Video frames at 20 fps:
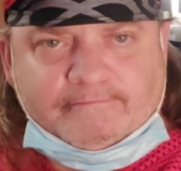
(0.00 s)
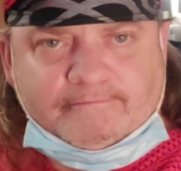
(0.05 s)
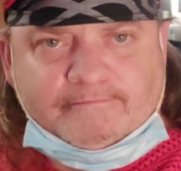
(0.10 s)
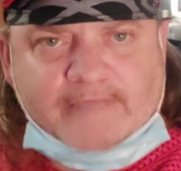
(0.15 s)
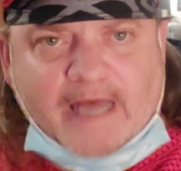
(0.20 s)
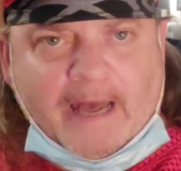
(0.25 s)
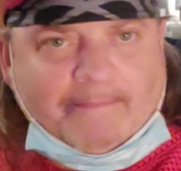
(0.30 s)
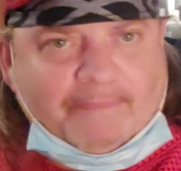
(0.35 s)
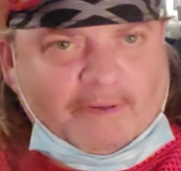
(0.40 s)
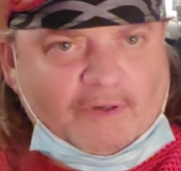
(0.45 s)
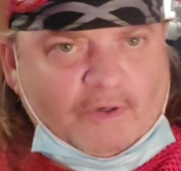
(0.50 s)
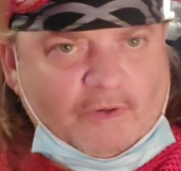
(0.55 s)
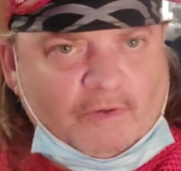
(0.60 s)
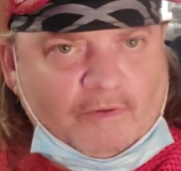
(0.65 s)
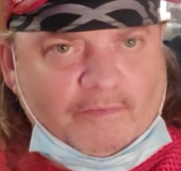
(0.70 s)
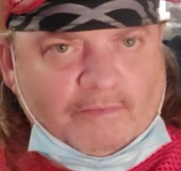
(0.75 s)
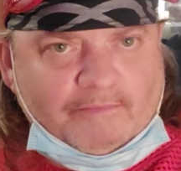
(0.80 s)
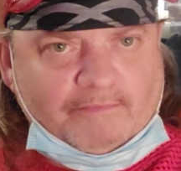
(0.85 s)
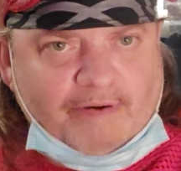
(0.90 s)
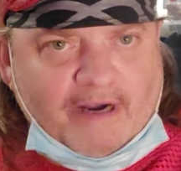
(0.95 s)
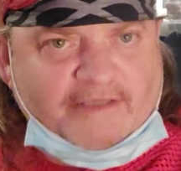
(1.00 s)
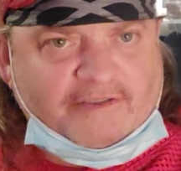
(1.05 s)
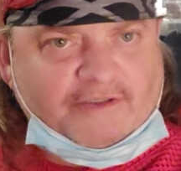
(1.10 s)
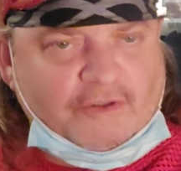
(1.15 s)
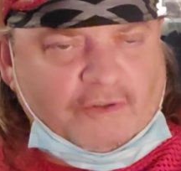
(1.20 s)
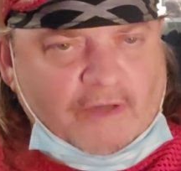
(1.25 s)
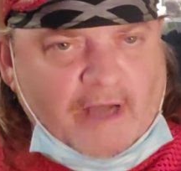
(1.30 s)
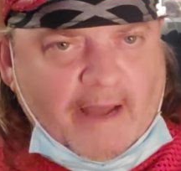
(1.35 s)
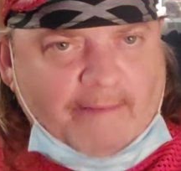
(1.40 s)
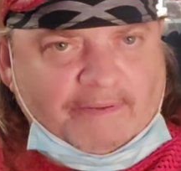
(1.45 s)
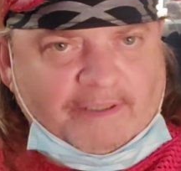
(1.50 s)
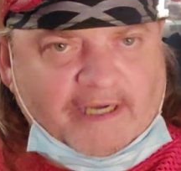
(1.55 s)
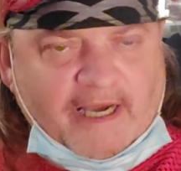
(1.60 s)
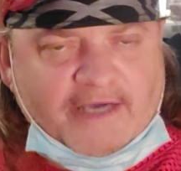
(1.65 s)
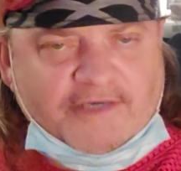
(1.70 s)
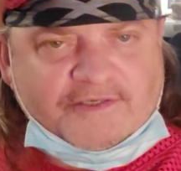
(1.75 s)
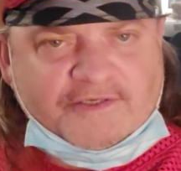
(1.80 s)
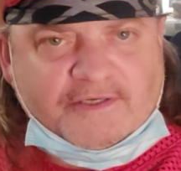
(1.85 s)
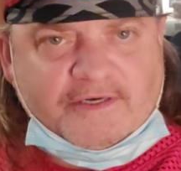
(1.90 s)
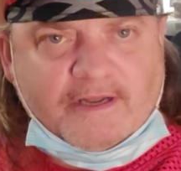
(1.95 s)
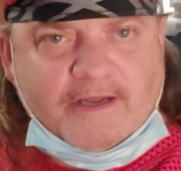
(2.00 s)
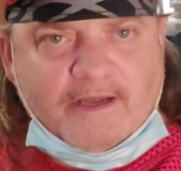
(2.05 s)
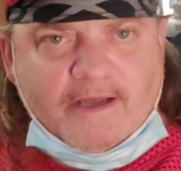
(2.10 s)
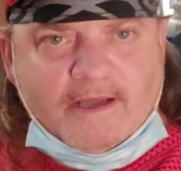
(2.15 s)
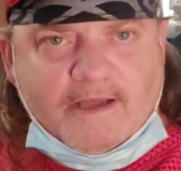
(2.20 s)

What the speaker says: applicable practical application